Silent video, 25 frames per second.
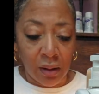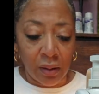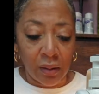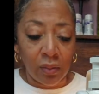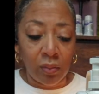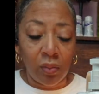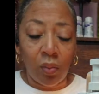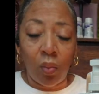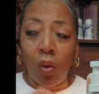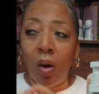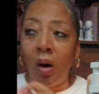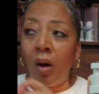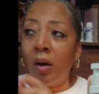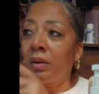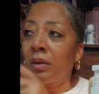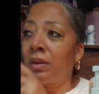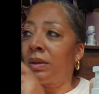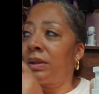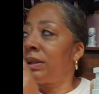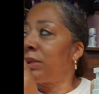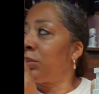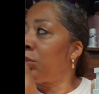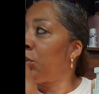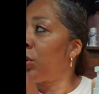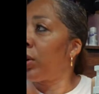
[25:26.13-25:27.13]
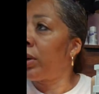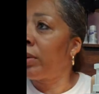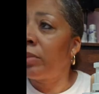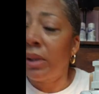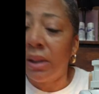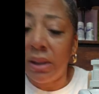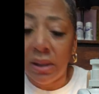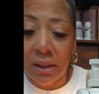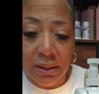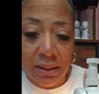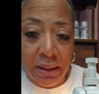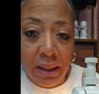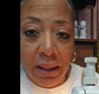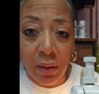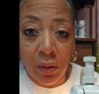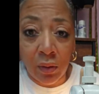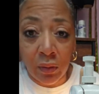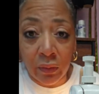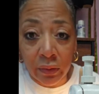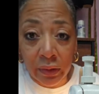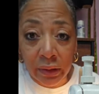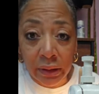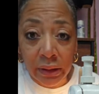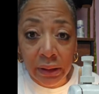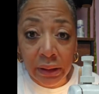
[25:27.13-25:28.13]
walk this morning because I
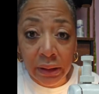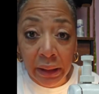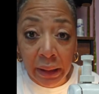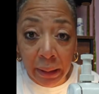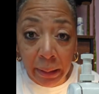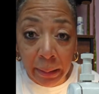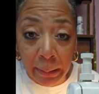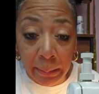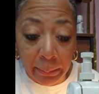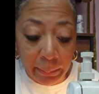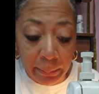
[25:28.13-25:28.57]
overslept.